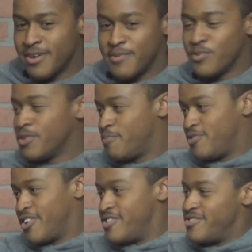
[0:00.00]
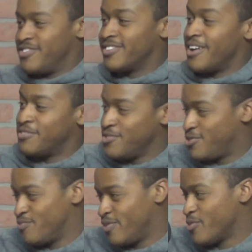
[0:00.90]
the progenitors of this Constitution.
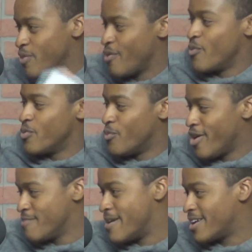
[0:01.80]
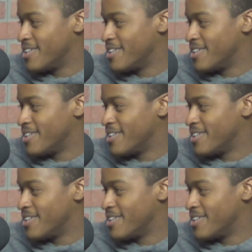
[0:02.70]
So we want to make it how